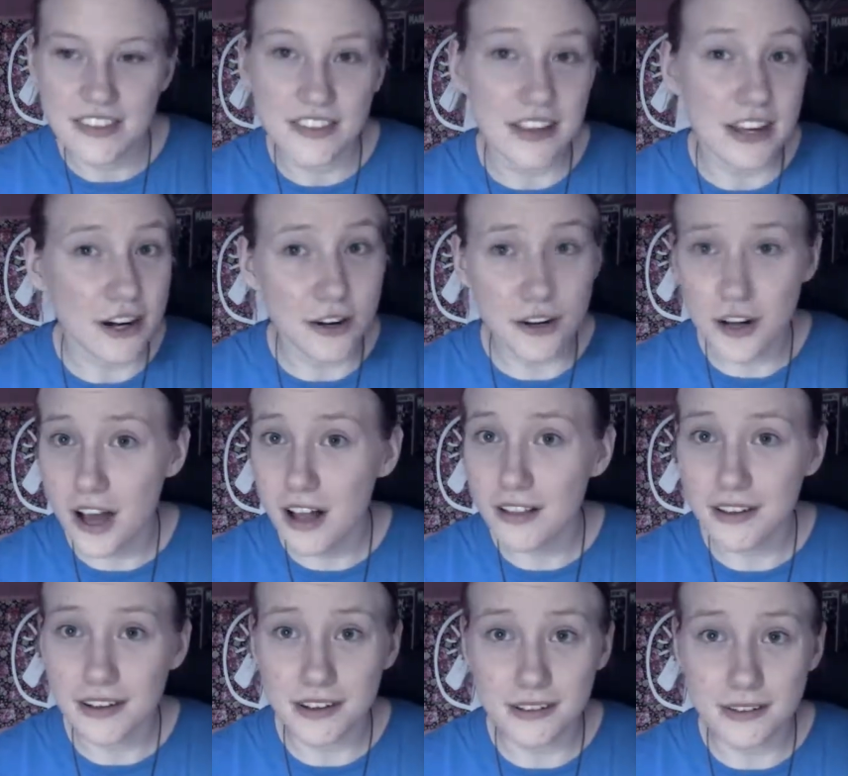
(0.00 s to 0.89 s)
They are
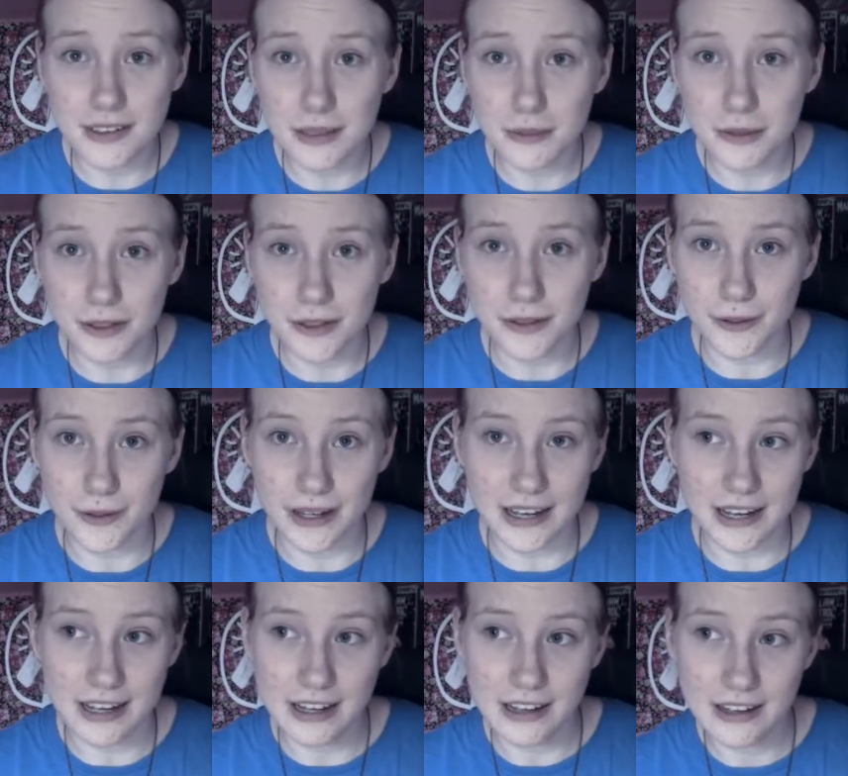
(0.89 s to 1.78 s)
not like Libra,
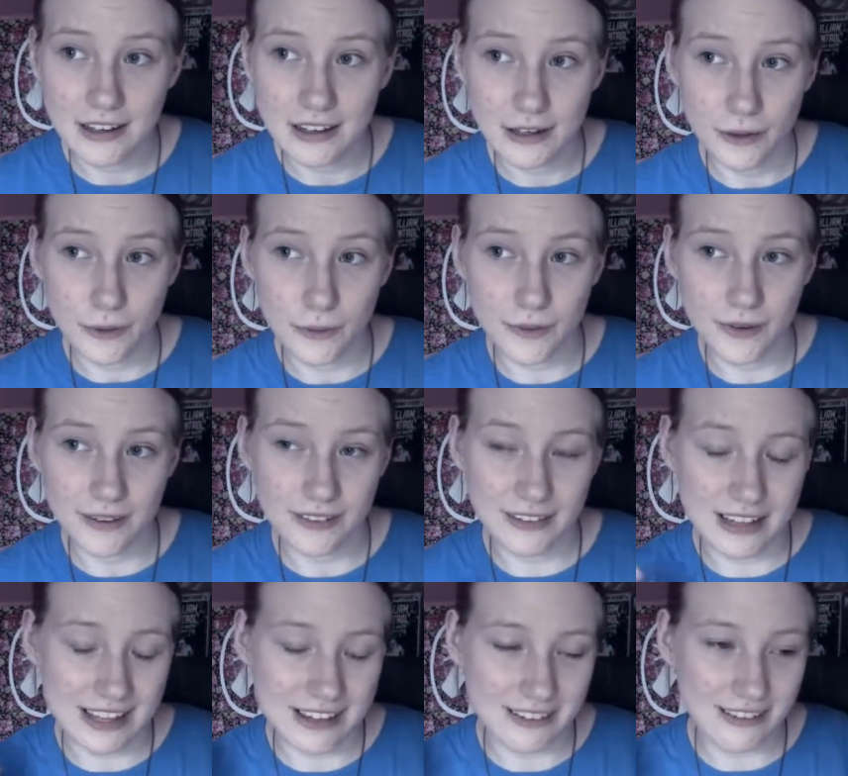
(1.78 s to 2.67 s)
okay?
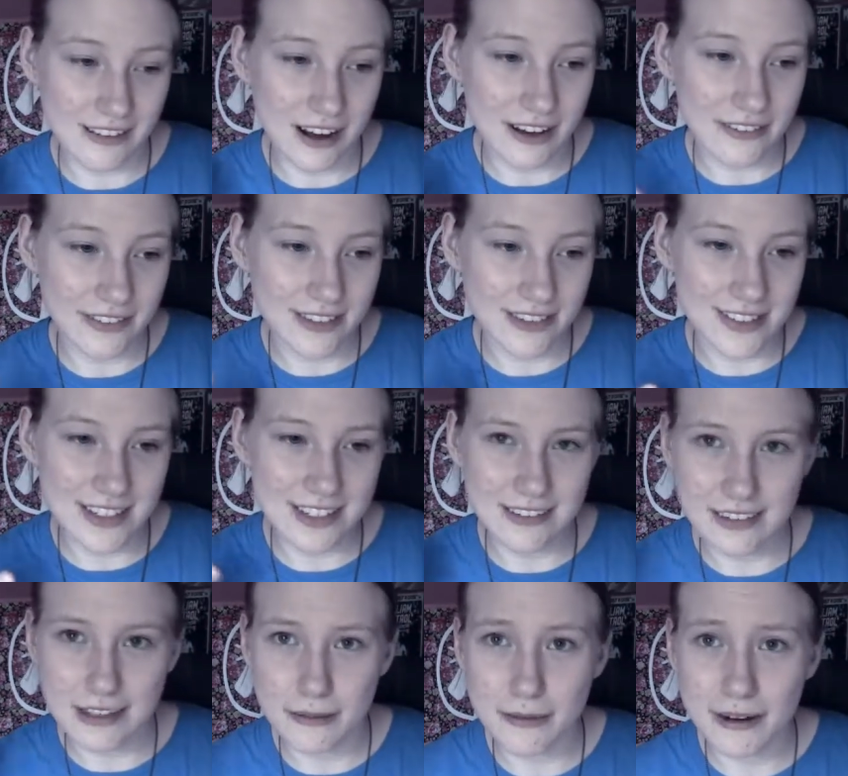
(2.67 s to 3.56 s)
With, like,
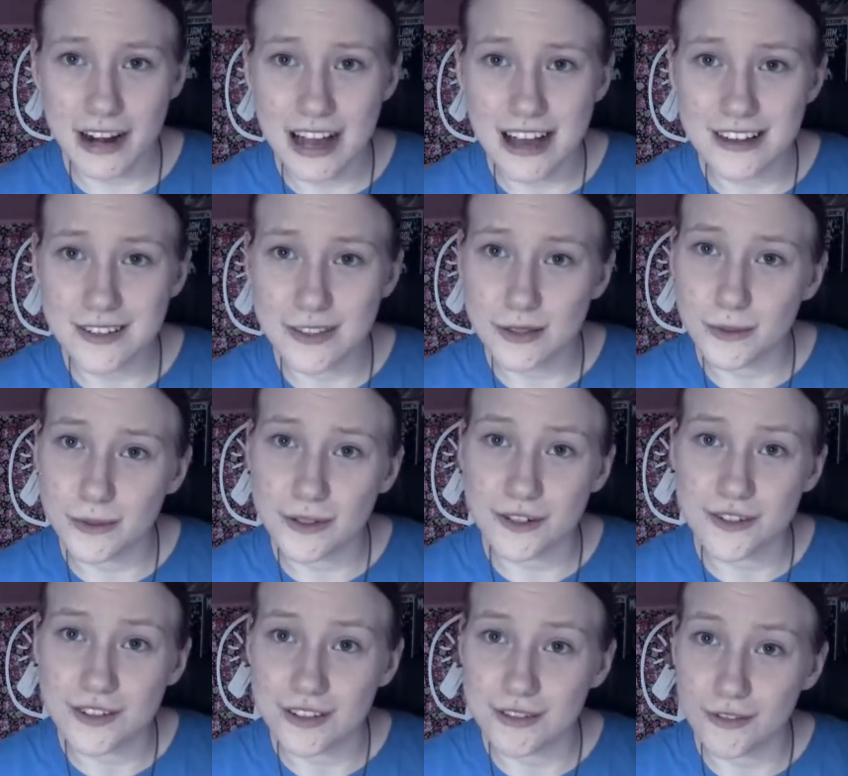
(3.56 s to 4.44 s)
obviously Libra has the
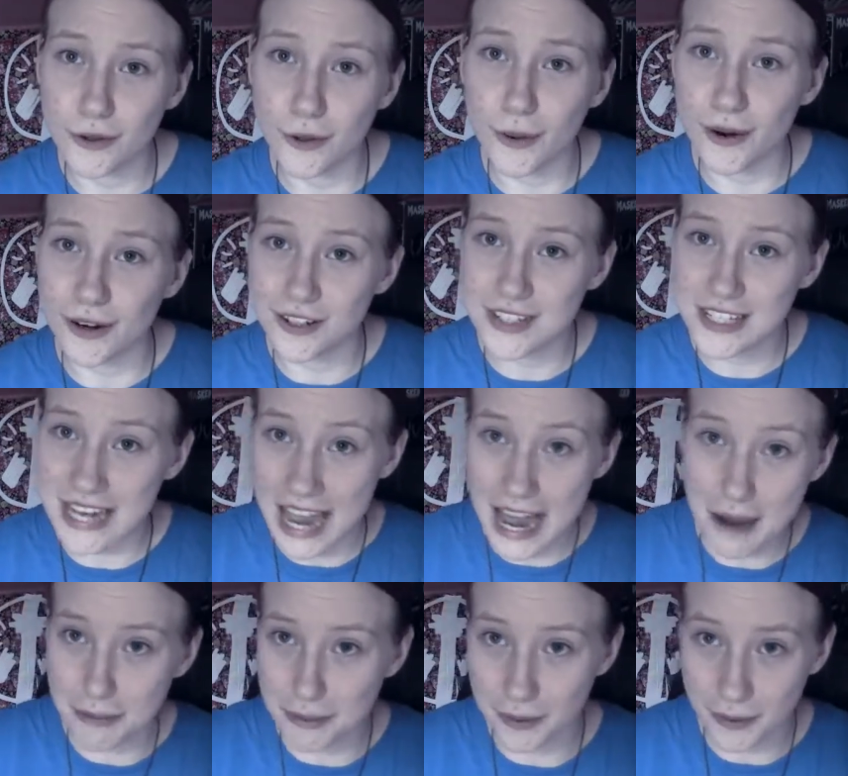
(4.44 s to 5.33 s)
worst of the worst
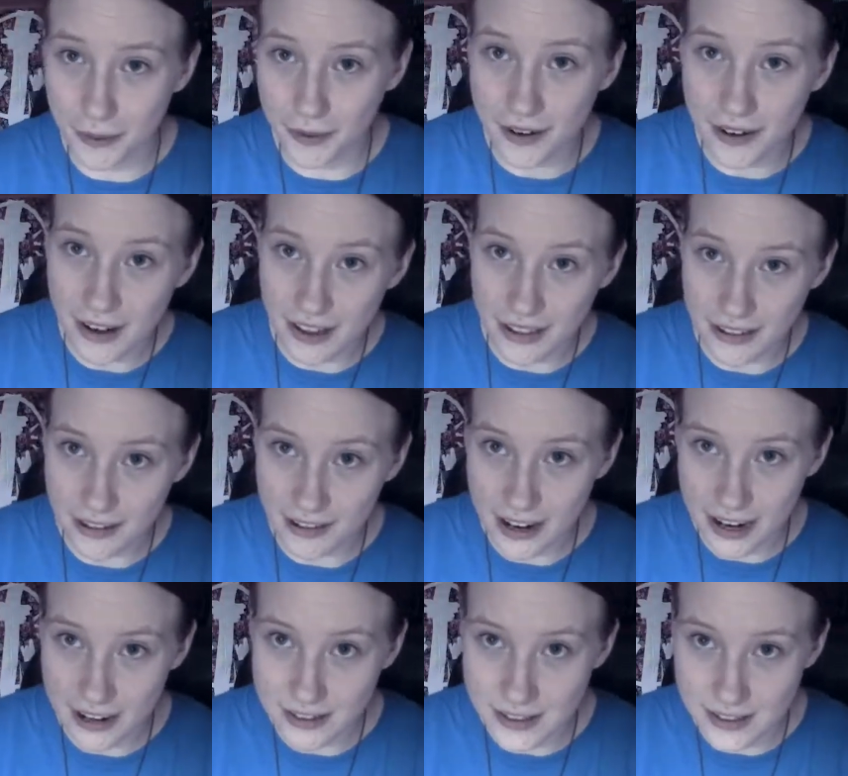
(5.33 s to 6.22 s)
Capricorn on
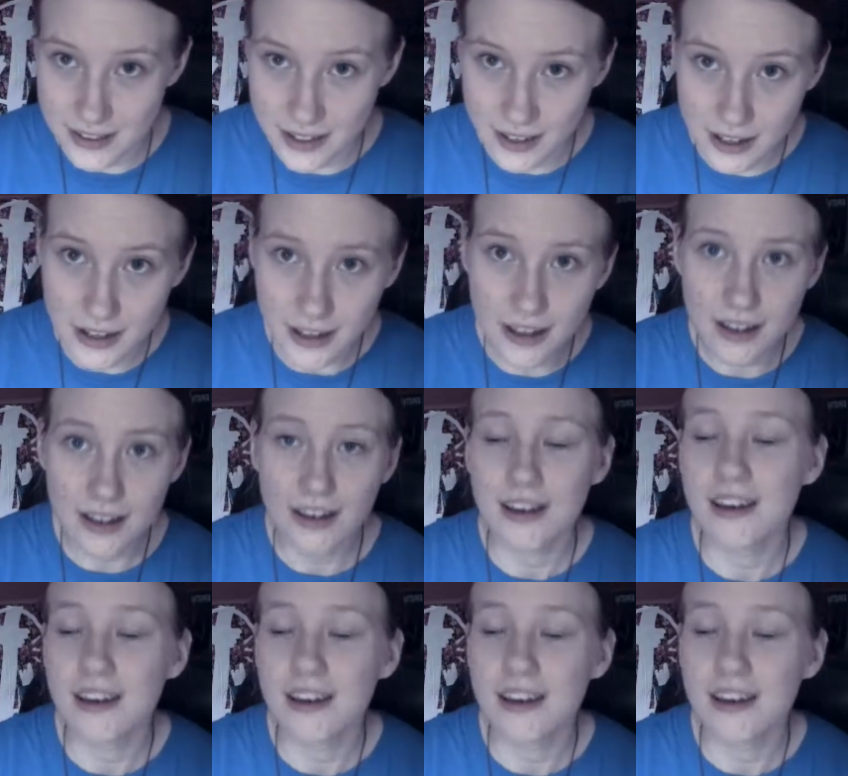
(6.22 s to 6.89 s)
their IC.